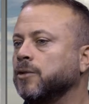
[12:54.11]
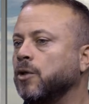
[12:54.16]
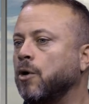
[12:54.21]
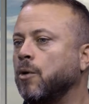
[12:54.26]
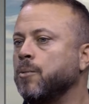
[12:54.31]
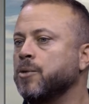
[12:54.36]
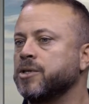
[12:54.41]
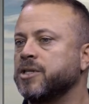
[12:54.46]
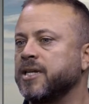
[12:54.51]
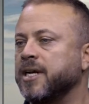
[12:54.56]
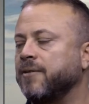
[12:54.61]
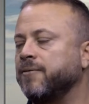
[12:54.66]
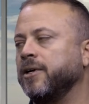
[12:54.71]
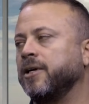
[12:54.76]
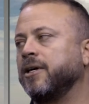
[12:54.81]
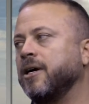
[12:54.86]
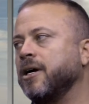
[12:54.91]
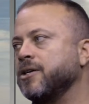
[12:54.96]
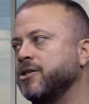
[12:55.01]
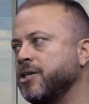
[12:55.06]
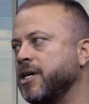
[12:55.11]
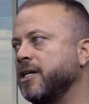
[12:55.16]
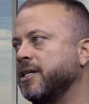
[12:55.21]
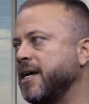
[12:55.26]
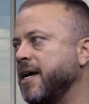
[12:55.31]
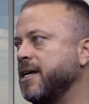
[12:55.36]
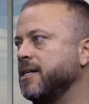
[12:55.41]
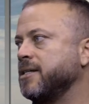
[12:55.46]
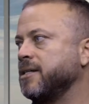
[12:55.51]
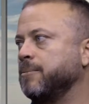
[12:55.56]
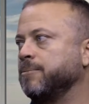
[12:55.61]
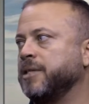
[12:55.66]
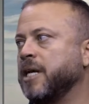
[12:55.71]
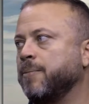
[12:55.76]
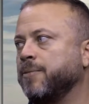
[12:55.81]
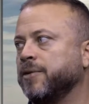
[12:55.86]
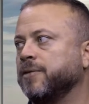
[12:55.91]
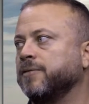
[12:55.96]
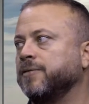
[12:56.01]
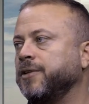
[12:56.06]
almost every contract has some
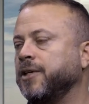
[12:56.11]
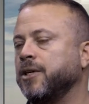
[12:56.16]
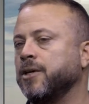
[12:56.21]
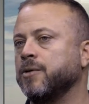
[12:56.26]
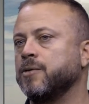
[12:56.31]
type of,